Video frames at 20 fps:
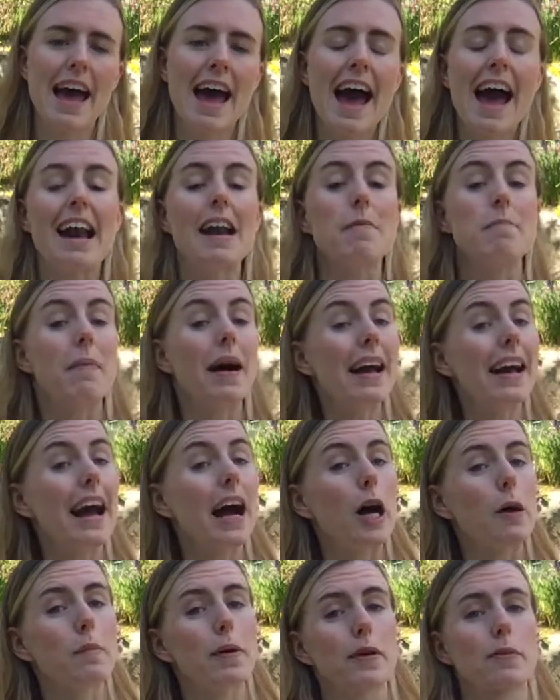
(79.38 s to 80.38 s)
and it might
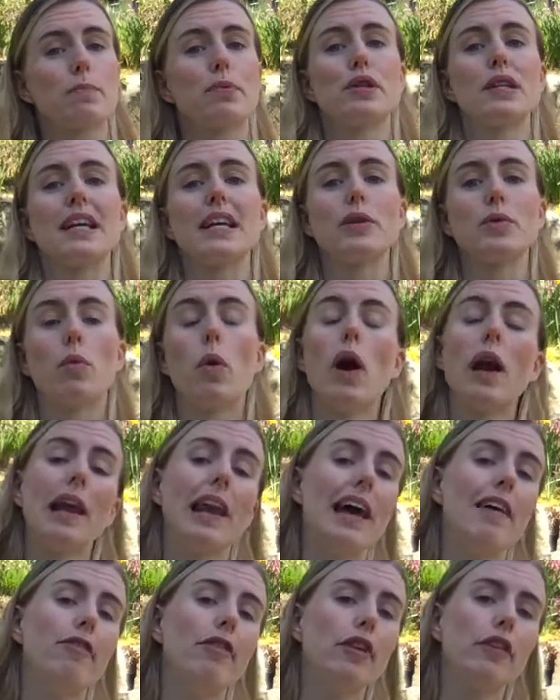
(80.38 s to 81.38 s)
help us predict what
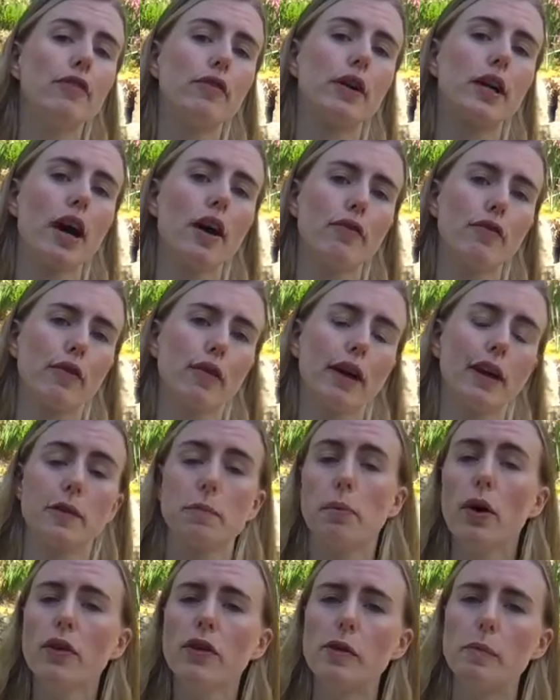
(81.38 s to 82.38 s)
level of recovery is
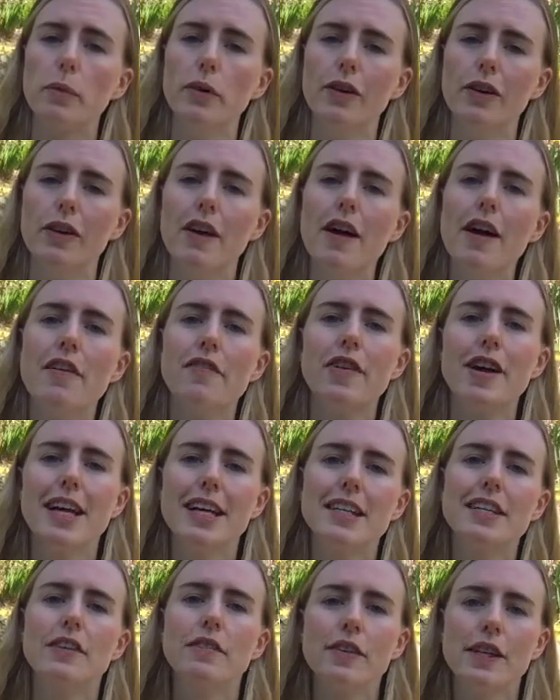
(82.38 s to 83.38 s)
possible for
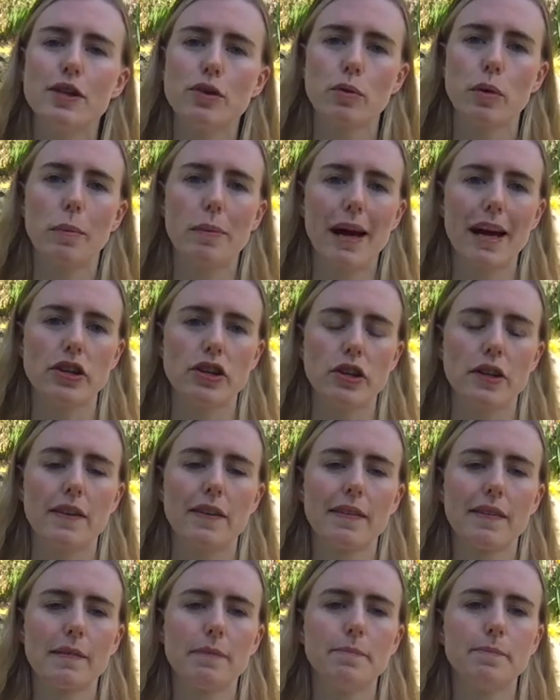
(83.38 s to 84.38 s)
individual
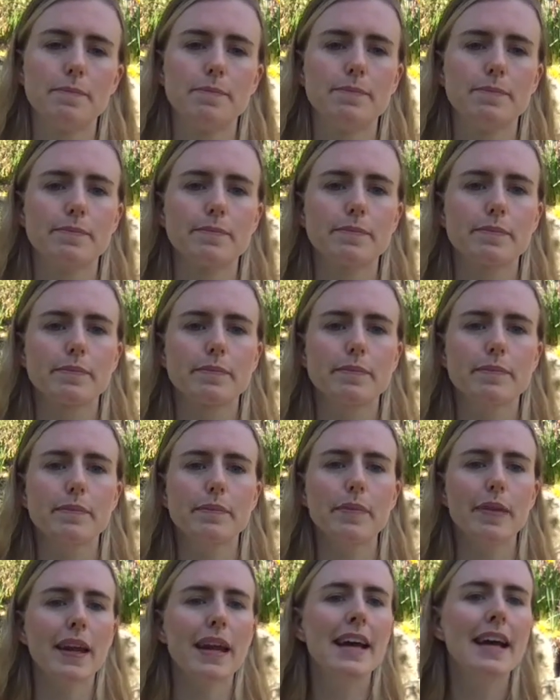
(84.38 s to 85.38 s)
patients.
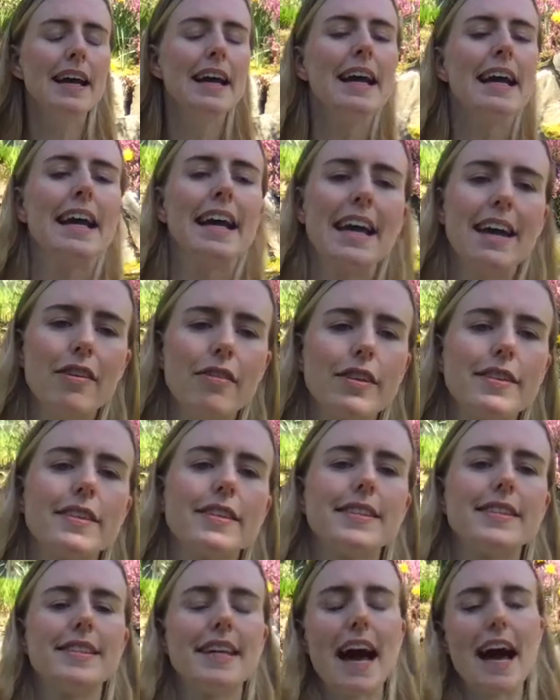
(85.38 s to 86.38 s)
Here is a
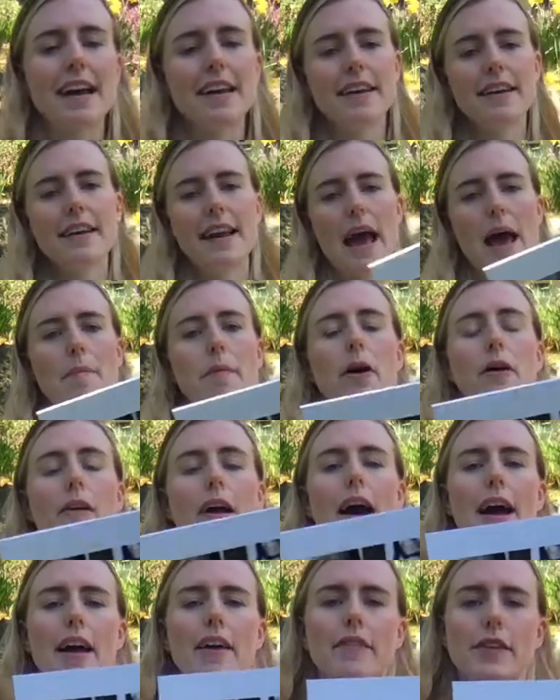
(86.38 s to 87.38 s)
standard
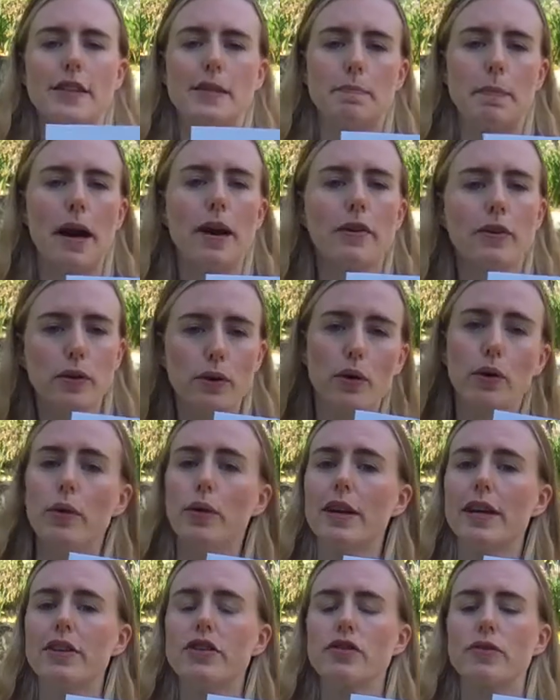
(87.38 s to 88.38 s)
MRI of a spinal cord
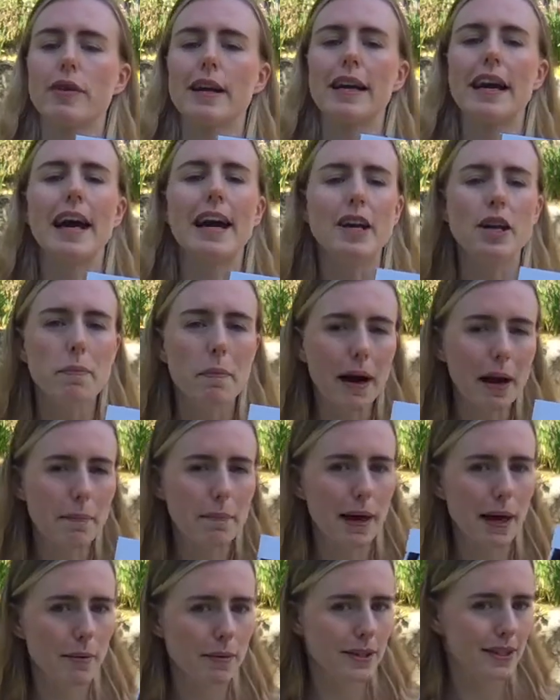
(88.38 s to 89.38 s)
injury, and you might
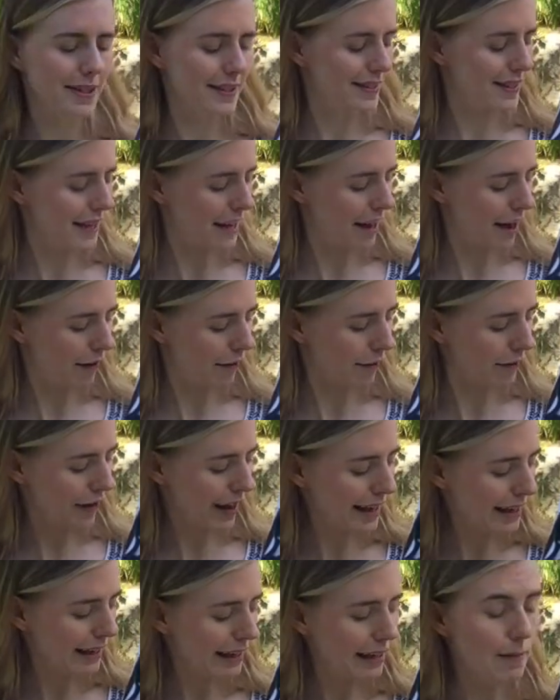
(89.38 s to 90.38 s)
be able to see a
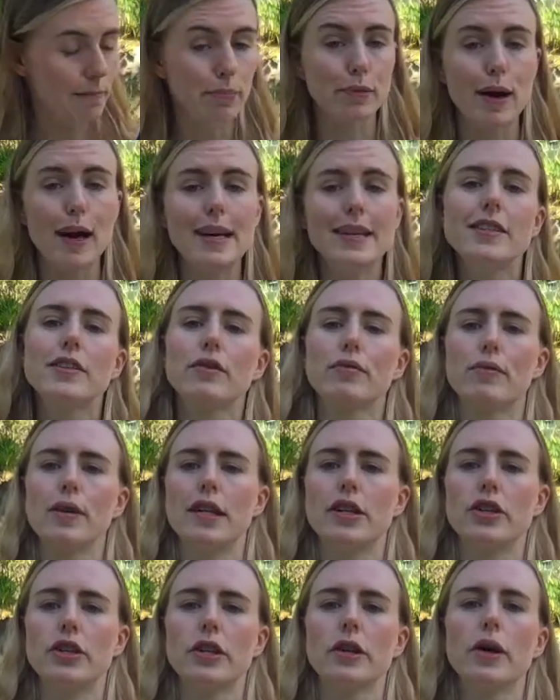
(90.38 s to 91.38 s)
faintly brighter
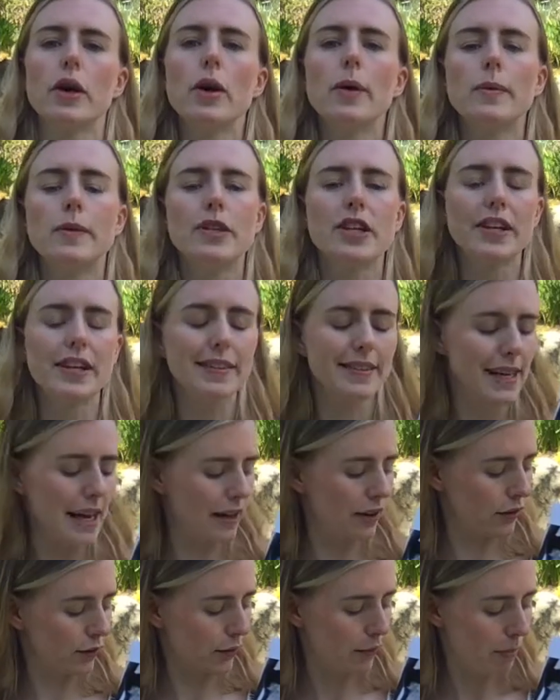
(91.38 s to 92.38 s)
region which
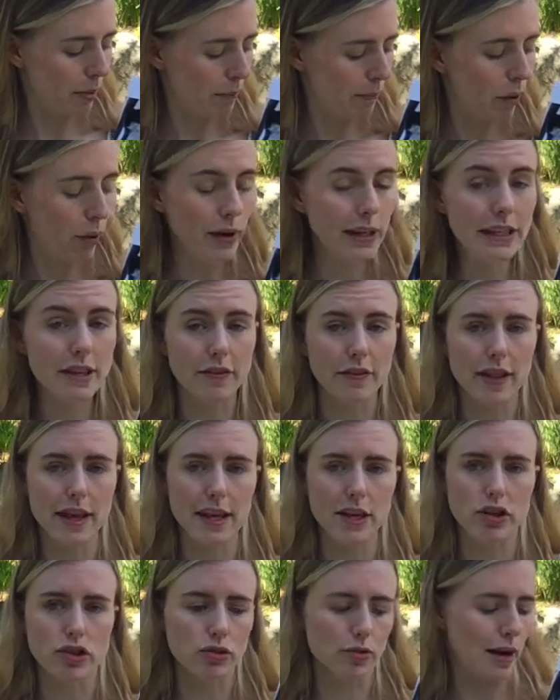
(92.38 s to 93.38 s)
extends from the point of the
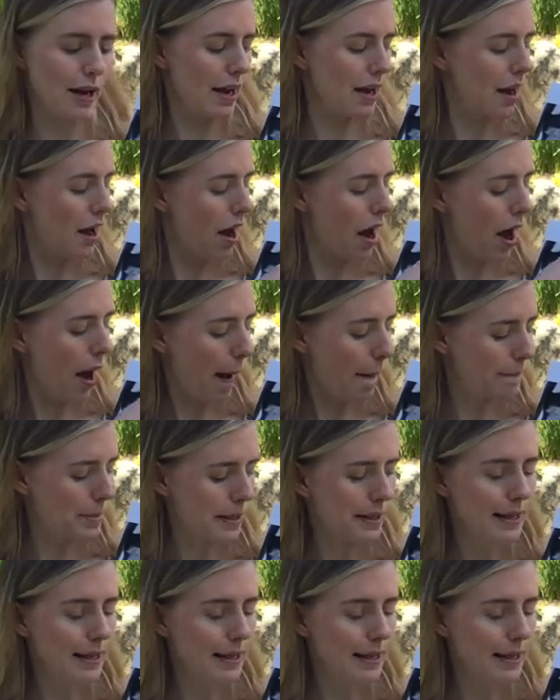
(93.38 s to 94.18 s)
injury up